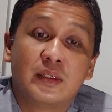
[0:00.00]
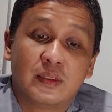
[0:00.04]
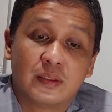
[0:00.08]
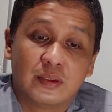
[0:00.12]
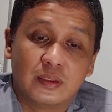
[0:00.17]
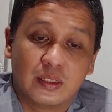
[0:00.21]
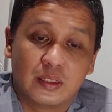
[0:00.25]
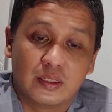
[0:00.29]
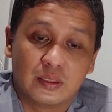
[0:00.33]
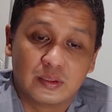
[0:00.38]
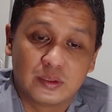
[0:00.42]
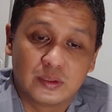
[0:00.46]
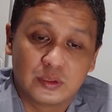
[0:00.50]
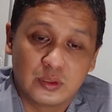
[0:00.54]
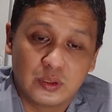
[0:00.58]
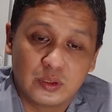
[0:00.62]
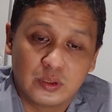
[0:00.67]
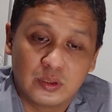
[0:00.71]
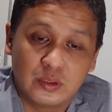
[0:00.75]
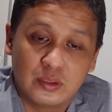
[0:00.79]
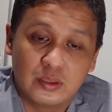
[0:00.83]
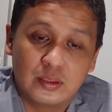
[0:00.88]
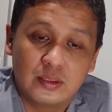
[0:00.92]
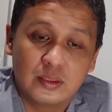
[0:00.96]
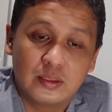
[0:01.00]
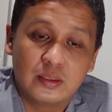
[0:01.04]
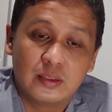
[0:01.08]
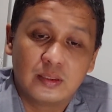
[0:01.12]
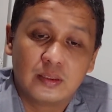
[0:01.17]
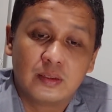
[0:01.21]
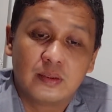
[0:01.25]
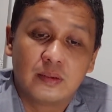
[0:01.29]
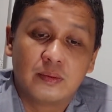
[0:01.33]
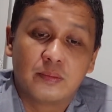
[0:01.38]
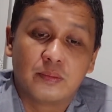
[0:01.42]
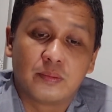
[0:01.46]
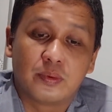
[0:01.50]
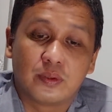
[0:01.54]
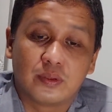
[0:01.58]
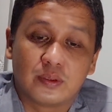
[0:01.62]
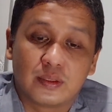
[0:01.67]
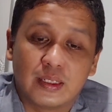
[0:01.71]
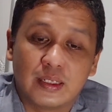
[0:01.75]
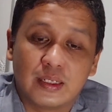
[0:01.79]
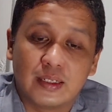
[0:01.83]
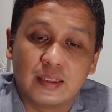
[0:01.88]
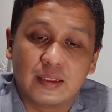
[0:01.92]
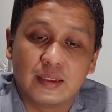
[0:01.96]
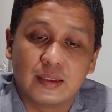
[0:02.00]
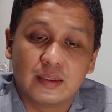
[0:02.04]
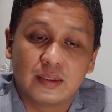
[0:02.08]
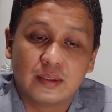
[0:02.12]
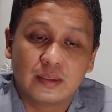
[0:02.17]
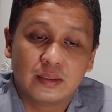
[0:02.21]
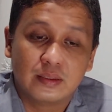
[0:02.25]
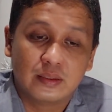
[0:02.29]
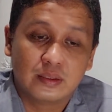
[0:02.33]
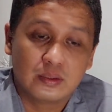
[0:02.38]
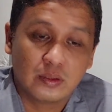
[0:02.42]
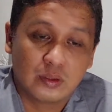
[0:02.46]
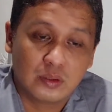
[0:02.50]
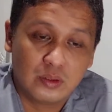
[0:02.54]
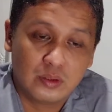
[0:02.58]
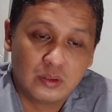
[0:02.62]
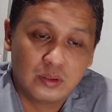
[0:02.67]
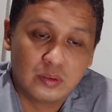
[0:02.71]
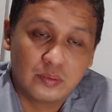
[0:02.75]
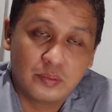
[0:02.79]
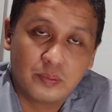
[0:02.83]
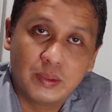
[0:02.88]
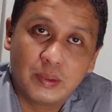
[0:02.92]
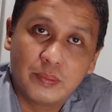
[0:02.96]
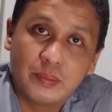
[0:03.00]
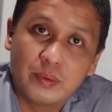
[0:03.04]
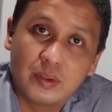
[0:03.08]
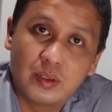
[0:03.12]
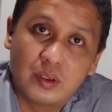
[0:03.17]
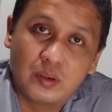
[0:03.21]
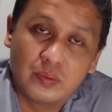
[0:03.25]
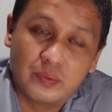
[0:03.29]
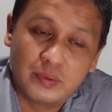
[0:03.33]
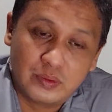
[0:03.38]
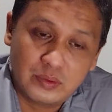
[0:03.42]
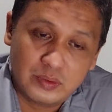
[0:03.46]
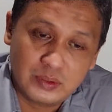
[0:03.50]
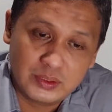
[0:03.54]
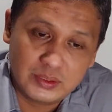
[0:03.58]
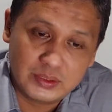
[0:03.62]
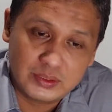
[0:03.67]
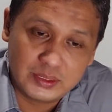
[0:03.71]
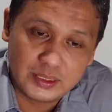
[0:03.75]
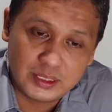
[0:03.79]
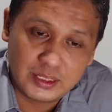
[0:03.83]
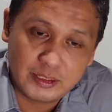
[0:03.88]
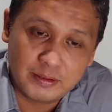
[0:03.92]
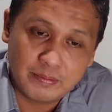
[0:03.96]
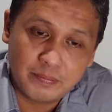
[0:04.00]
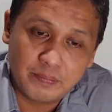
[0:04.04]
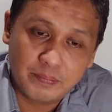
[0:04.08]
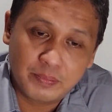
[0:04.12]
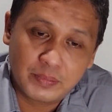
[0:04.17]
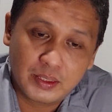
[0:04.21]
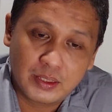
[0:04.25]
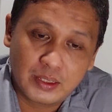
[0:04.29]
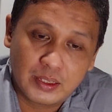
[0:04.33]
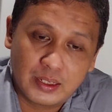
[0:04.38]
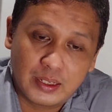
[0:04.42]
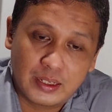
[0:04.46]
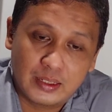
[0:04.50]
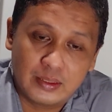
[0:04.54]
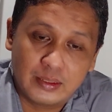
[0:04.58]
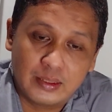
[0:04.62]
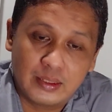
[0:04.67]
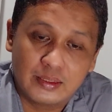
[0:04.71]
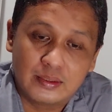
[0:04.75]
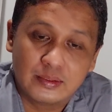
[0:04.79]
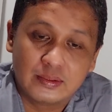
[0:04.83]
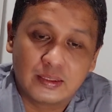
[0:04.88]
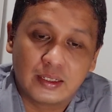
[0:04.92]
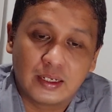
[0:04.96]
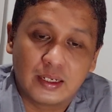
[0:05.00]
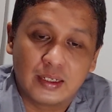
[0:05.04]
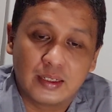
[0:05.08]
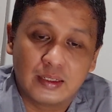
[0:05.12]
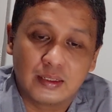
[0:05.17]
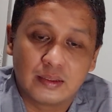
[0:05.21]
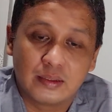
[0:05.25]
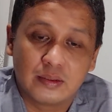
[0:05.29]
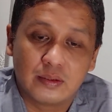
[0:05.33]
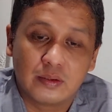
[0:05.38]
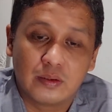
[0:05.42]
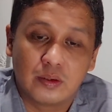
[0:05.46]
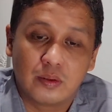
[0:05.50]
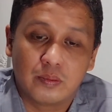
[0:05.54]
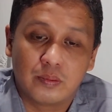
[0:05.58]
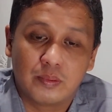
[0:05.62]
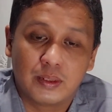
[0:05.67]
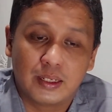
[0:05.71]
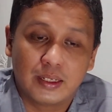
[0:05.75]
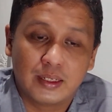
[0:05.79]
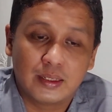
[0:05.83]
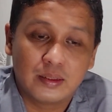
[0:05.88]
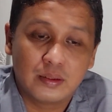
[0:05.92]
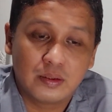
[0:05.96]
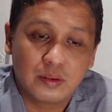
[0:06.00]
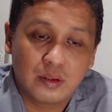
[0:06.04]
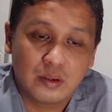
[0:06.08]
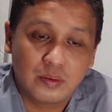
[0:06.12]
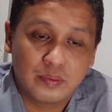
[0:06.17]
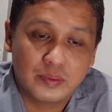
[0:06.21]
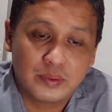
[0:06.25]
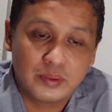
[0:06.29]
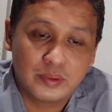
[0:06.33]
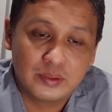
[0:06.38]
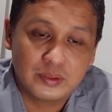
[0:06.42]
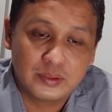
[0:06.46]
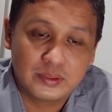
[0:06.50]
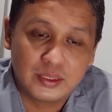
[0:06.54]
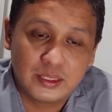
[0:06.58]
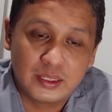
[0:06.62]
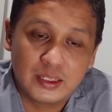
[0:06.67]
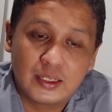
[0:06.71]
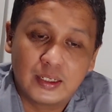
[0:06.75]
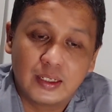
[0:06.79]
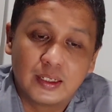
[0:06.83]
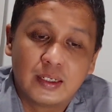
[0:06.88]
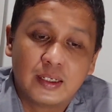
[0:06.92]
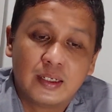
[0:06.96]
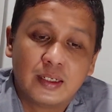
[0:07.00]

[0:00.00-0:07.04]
that shall protect the whole people of Indonesia and the entire homeland of Indonesia,